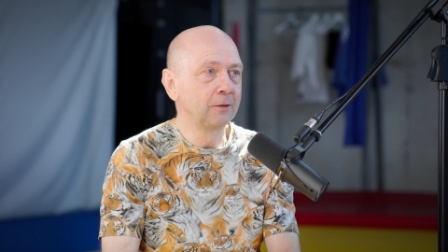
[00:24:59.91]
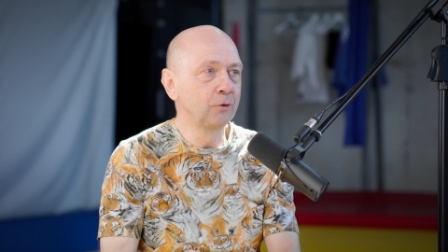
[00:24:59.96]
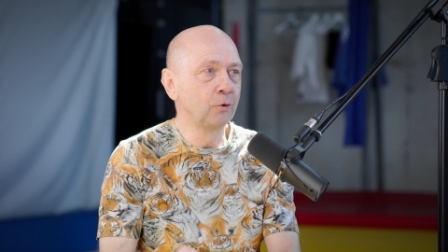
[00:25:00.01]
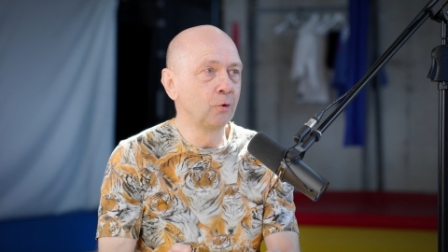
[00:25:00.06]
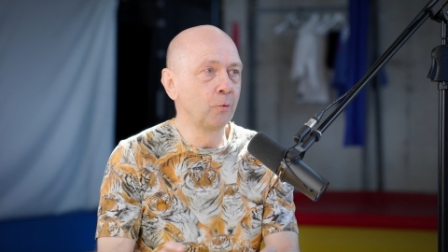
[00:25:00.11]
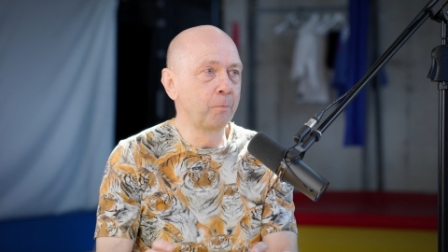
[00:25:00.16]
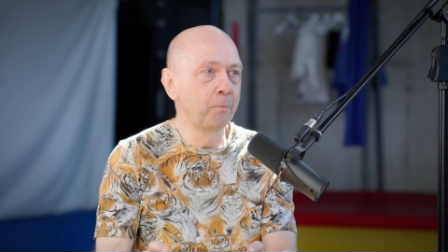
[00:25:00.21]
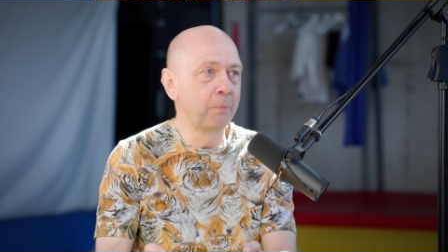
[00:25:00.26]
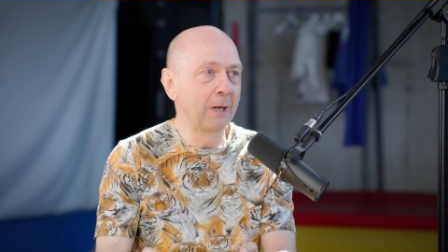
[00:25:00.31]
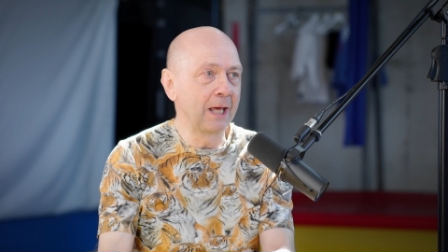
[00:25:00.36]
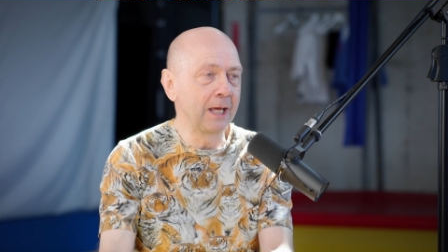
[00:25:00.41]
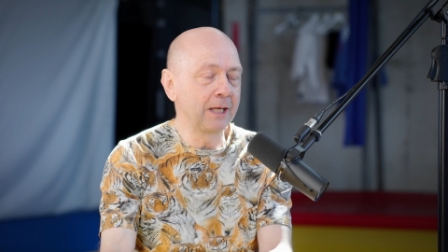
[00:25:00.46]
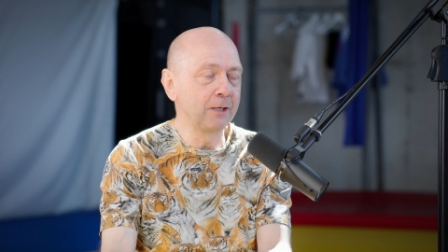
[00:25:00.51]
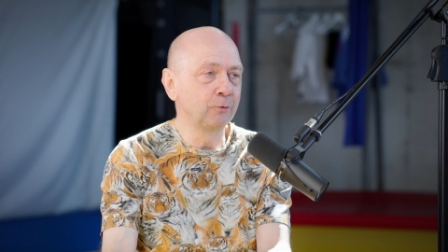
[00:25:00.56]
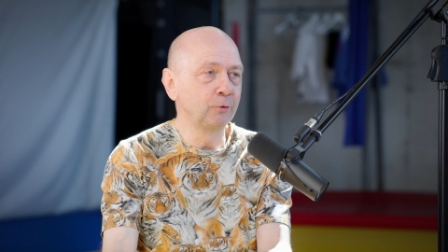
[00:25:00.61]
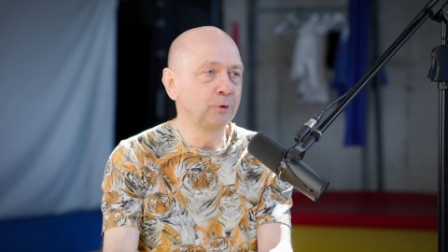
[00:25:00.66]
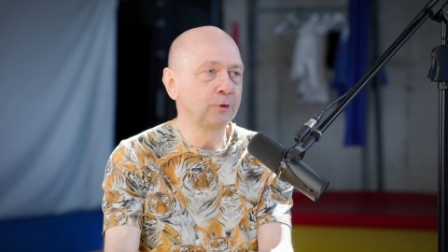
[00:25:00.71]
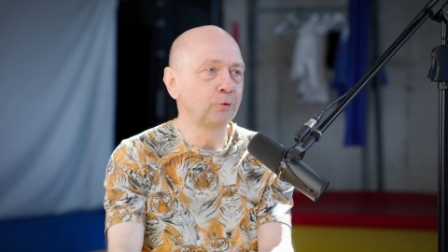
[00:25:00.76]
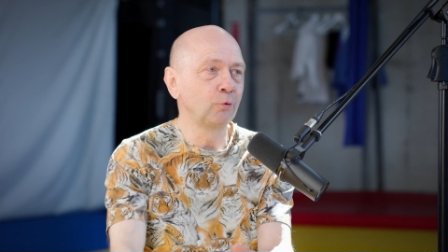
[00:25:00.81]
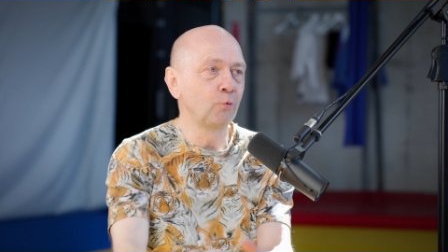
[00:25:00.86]
you play
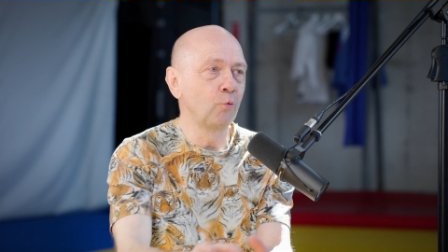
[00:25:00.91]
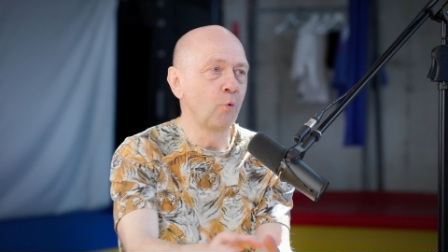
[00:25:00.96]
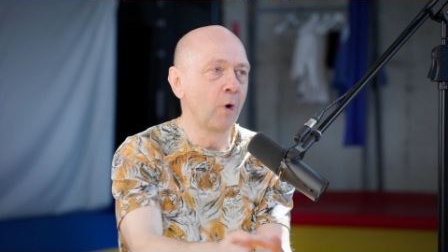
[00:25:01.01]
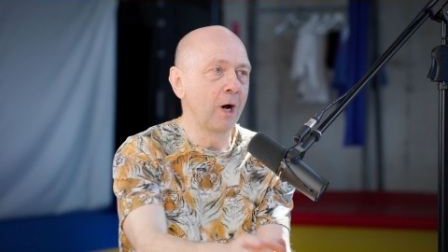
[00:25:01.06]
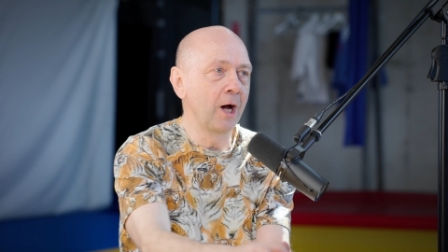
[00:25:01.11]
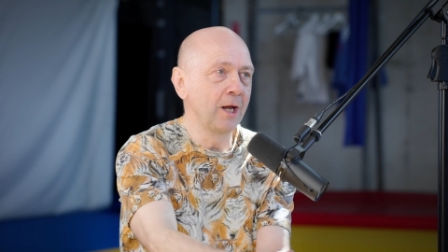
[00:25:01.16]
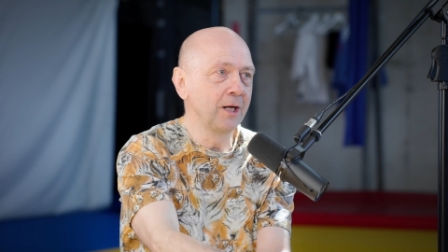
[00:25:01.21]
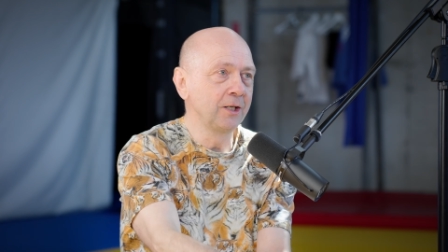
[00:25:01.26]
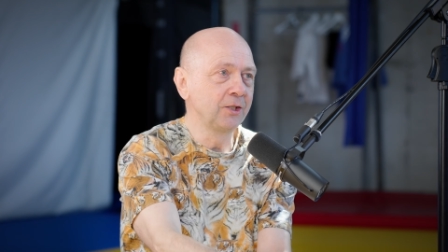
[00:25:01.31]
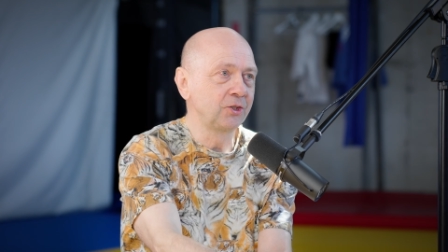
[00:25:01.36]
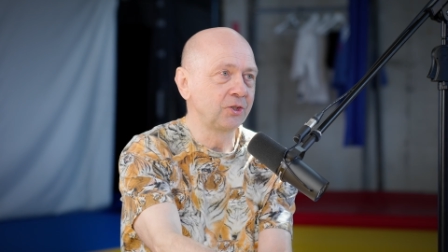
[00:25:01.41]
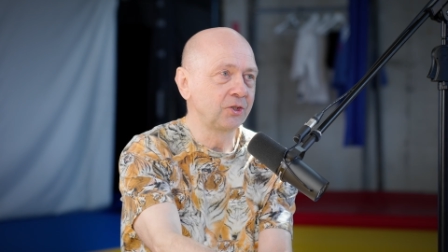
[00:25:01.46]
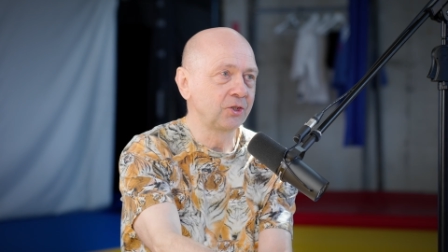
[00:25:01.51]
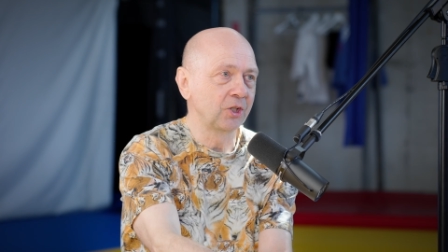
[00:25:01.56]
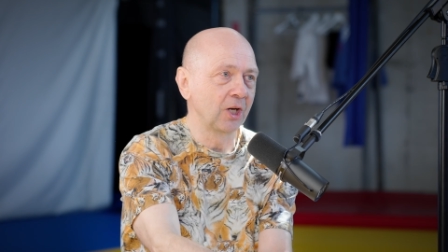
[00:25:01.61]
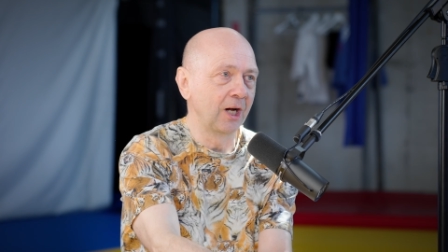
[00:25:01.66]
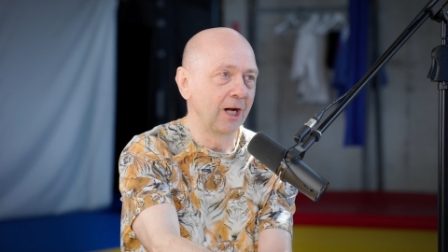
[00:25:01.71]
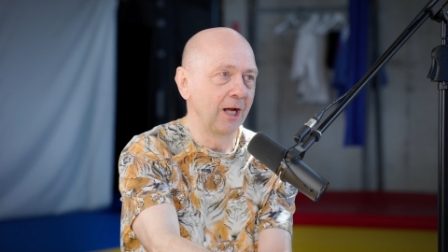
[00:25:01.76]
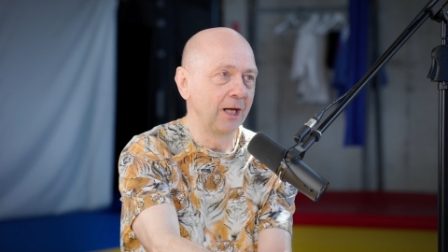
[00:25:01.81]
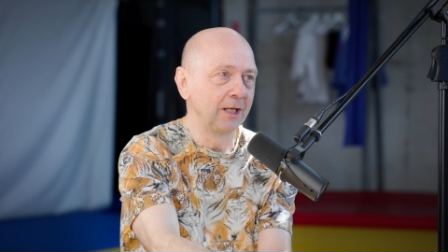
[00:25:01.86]
with one
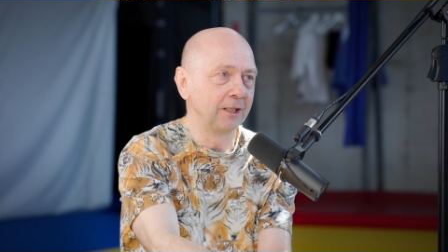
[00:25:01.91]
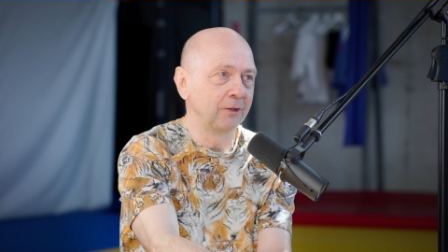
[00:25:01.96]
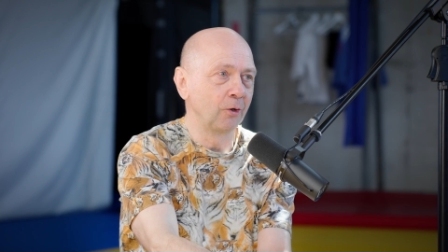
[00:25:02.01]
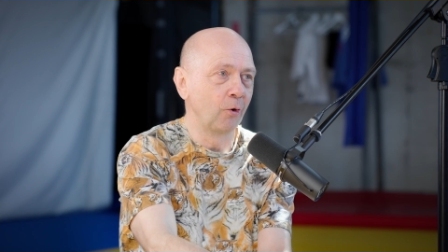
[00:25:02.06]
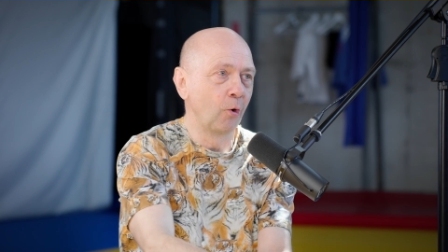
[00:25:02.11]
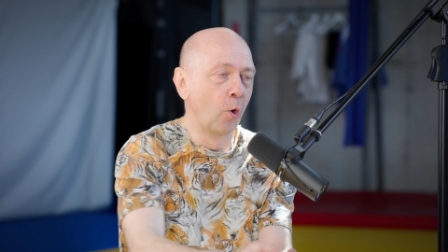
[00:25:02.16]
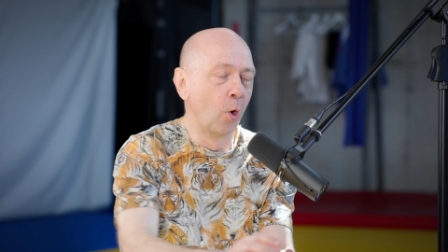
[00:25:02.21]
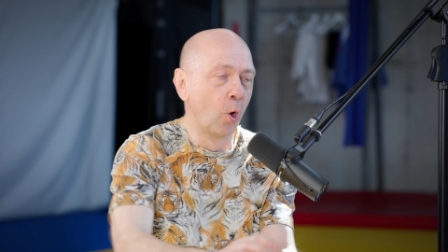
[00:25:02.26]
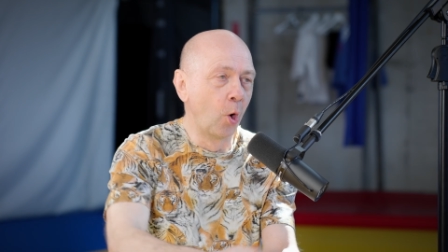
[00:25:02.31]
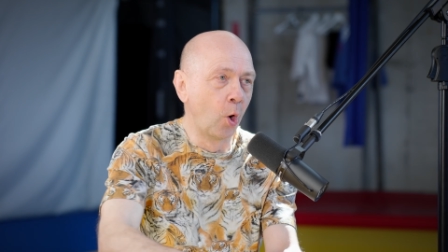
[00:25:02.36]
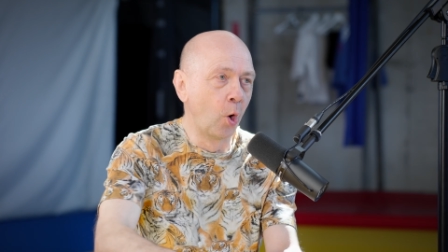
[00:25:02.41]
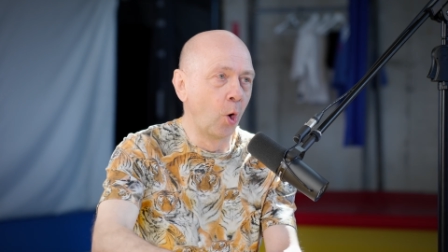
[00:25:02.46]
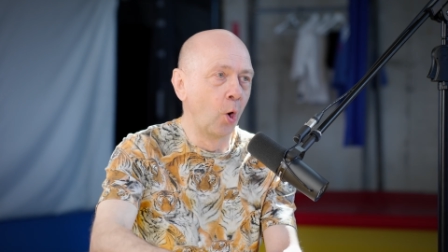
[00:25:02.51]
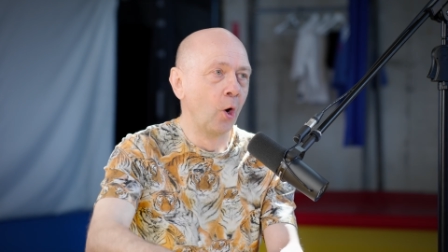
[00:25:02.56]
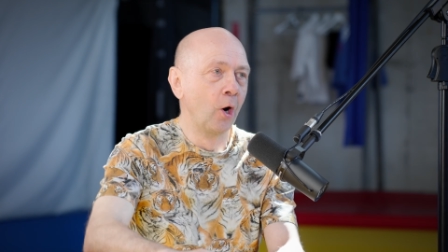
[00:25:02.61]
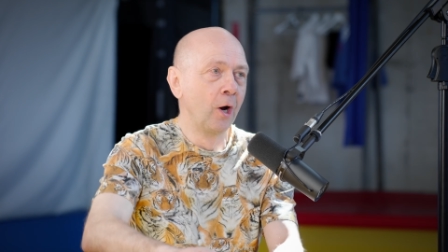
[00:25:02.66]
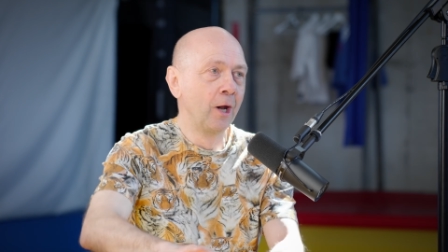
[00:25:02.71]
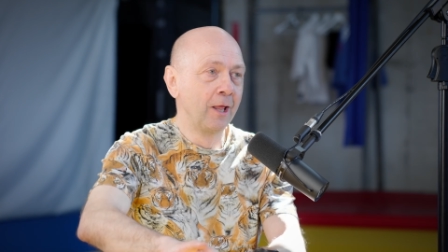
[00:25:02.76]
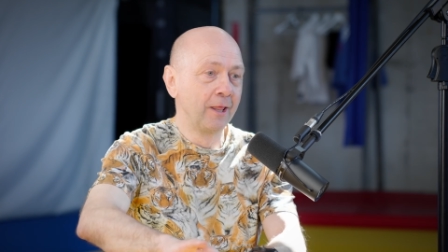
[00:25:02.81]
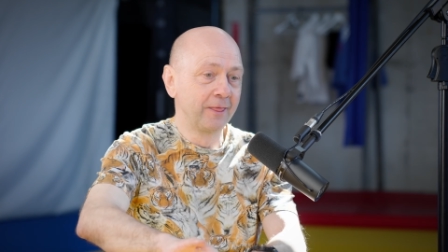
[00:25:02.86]
child
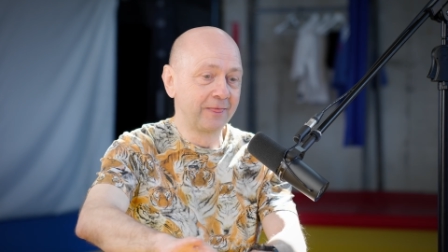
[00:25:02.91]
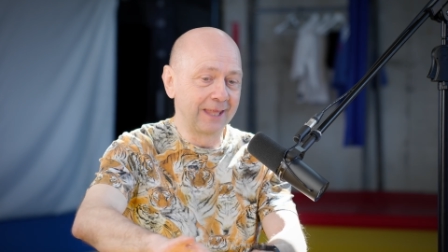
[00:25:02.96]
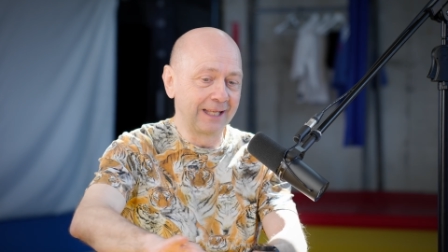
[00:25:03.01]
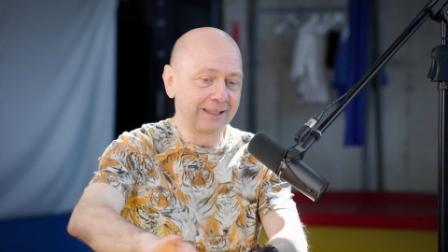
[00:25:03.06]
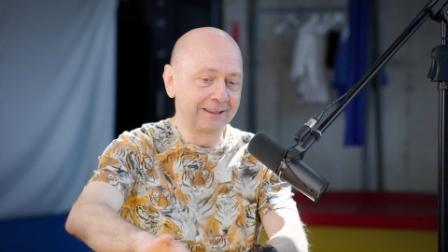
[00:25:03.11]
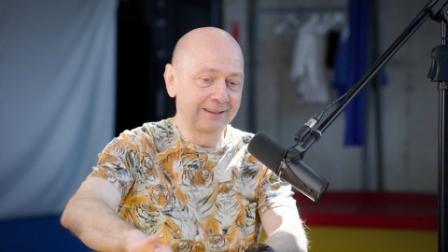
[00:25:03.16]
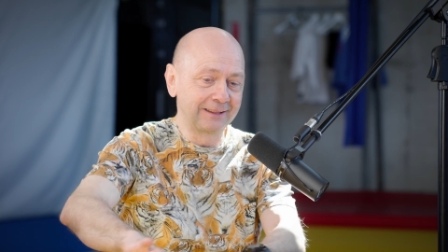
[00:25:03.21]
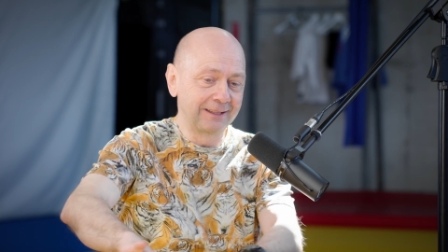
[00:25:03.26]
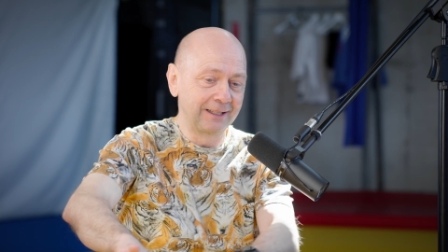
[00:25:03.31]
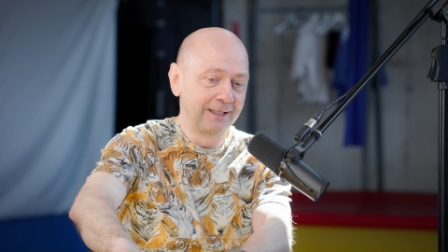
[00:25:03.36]
or that